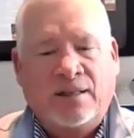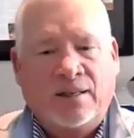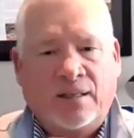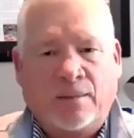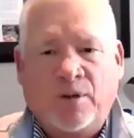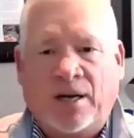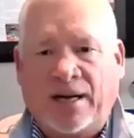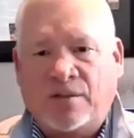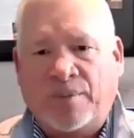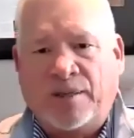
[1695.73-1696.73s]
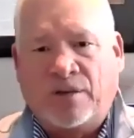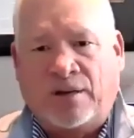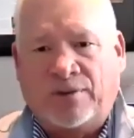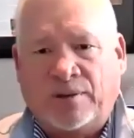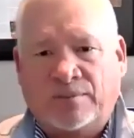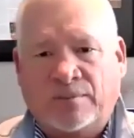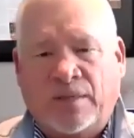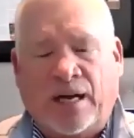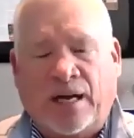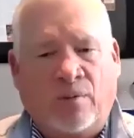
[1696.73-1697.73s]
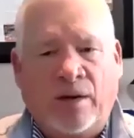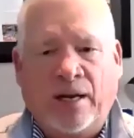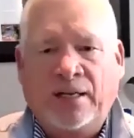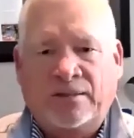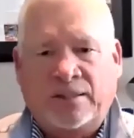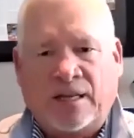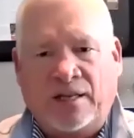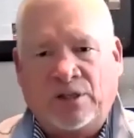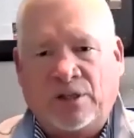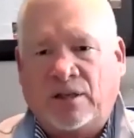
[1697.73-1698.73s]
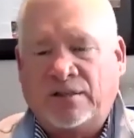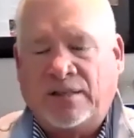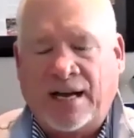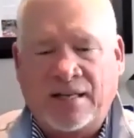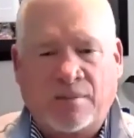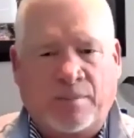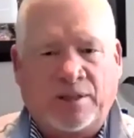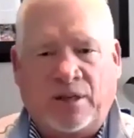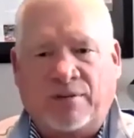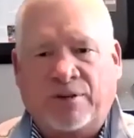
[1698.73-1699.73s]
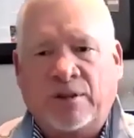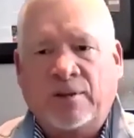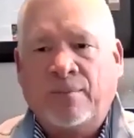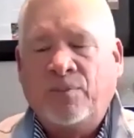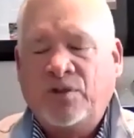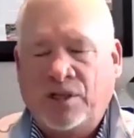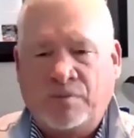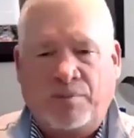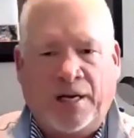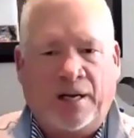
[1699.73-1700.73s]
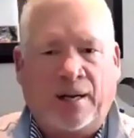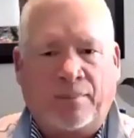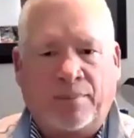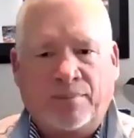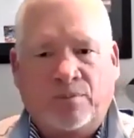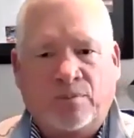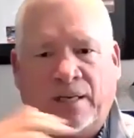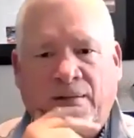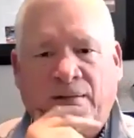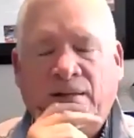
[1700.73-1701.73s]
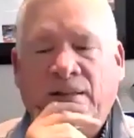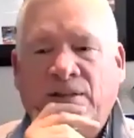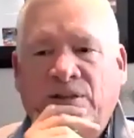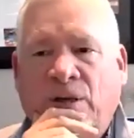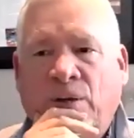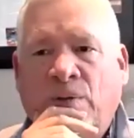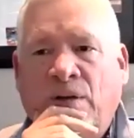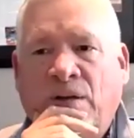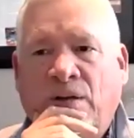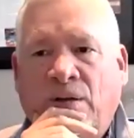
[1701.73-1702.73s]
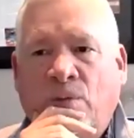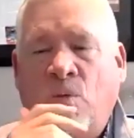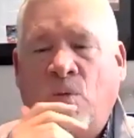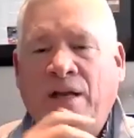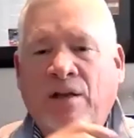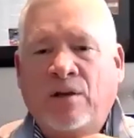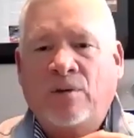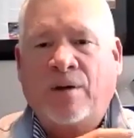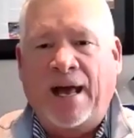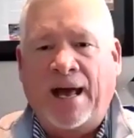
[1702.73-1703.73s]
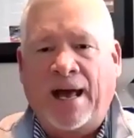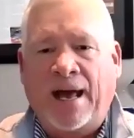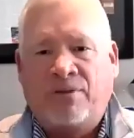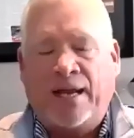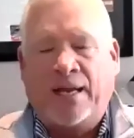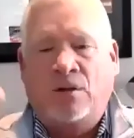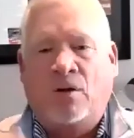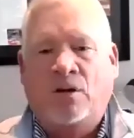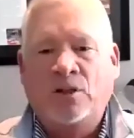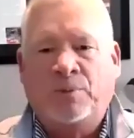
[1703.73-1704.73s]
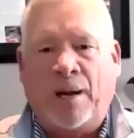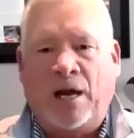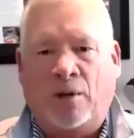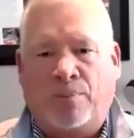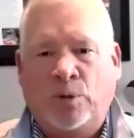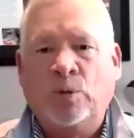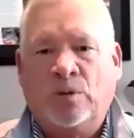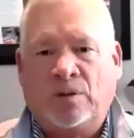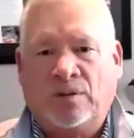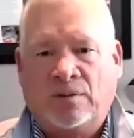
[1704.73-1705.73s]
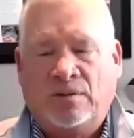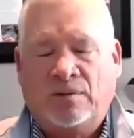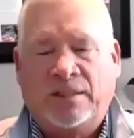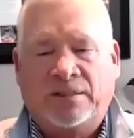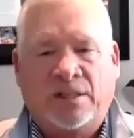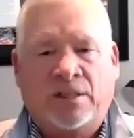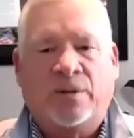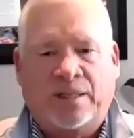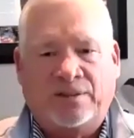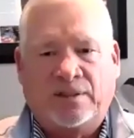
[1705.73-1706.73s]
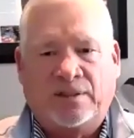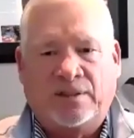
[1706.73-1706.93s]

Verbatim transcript: give me your highest and best offer. I don't want any escalation clause. Highest and best offer, just bid it up, right? So when you have a large buyer pool that's interested